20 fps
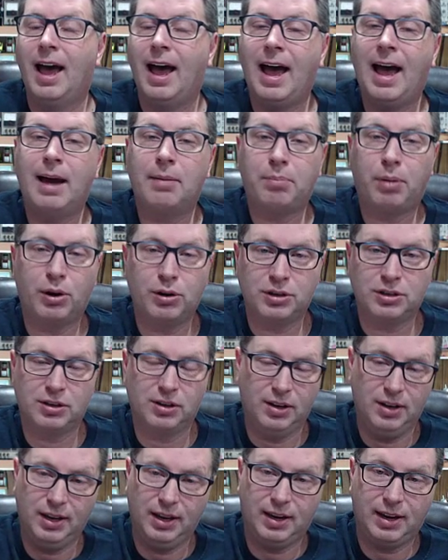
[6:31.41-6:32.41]
I
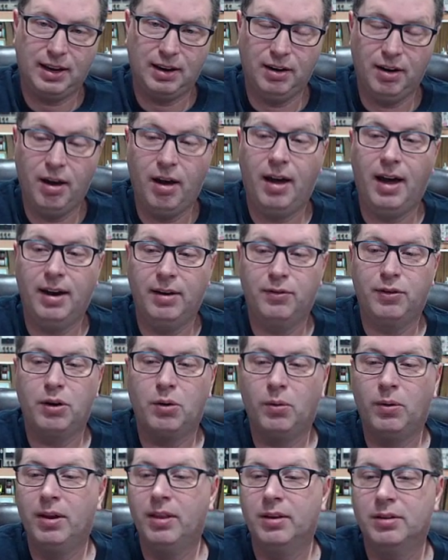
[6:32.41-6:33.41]
personally cannot. If you're
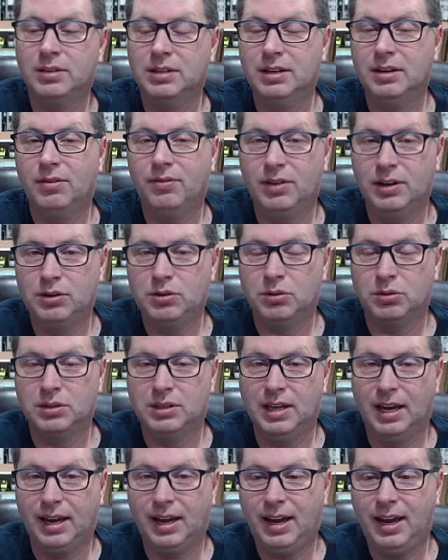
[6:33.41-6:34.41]
one of those individuals
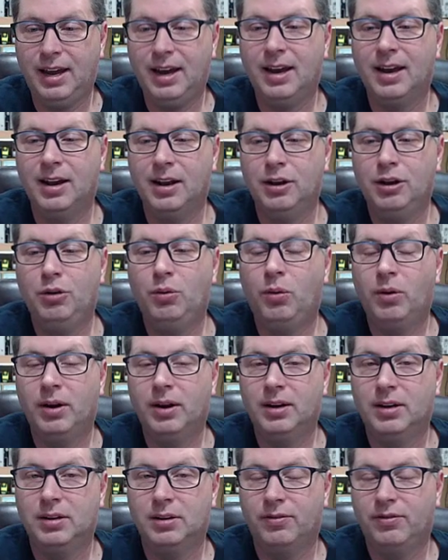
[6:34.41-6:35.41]
that can and you
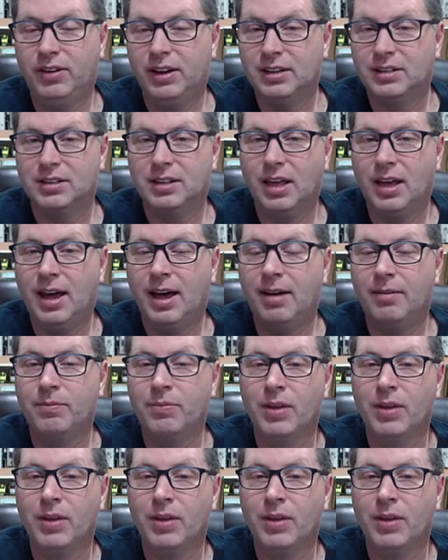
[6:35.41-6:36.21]
wanted to fix that,